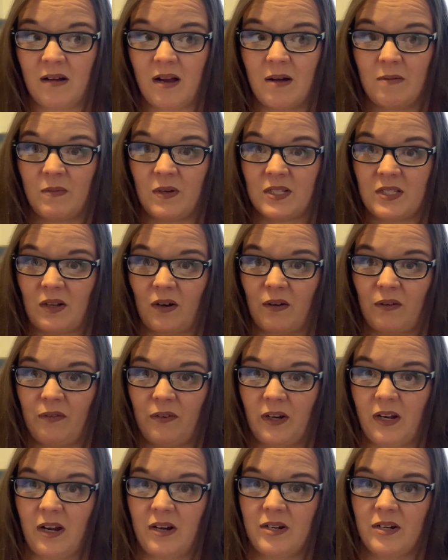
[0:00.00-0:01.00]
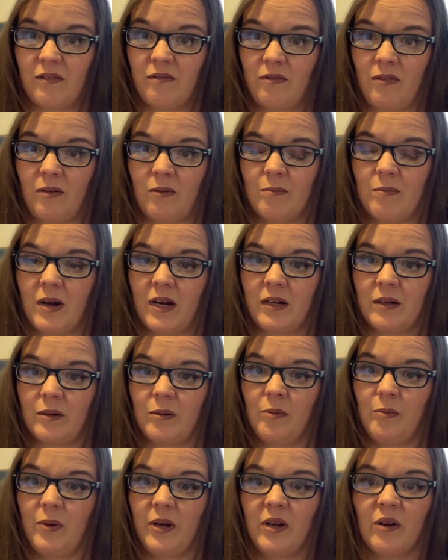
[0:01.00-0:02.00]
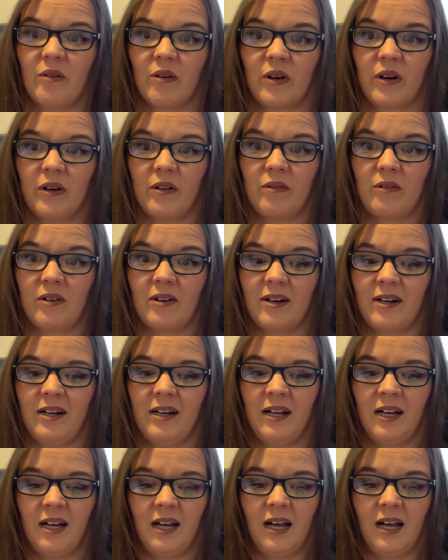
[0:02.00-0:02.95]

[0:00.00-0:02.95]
got my certification from peer recovery.